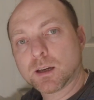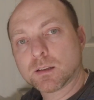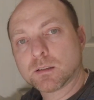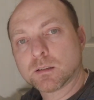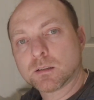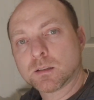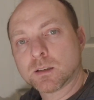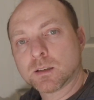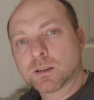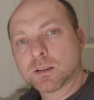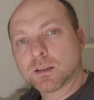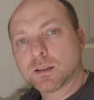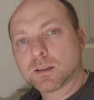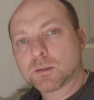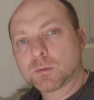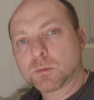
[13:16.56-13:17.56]
had
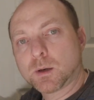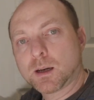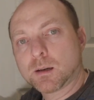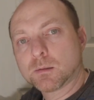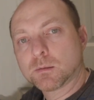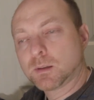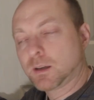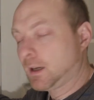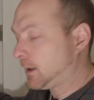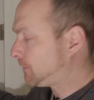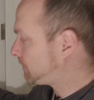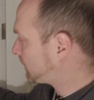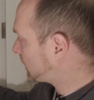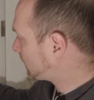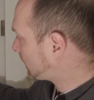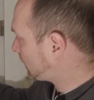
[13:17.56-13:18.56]
as well.
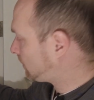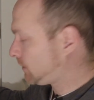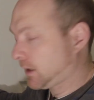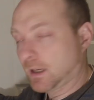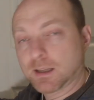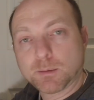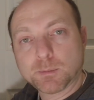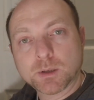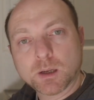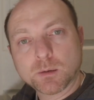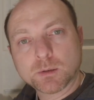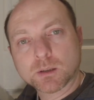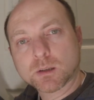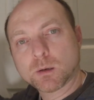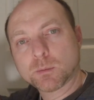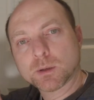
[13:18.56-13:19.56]
So yeah, let me know
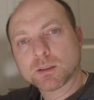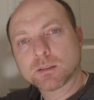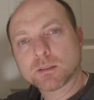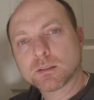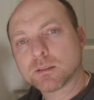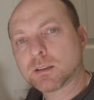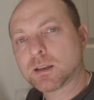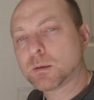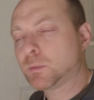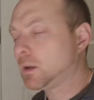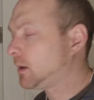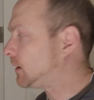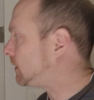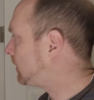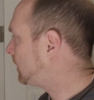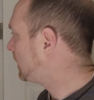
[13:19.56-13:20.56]
in the comments down
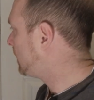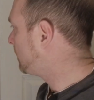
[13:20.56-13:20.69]
below.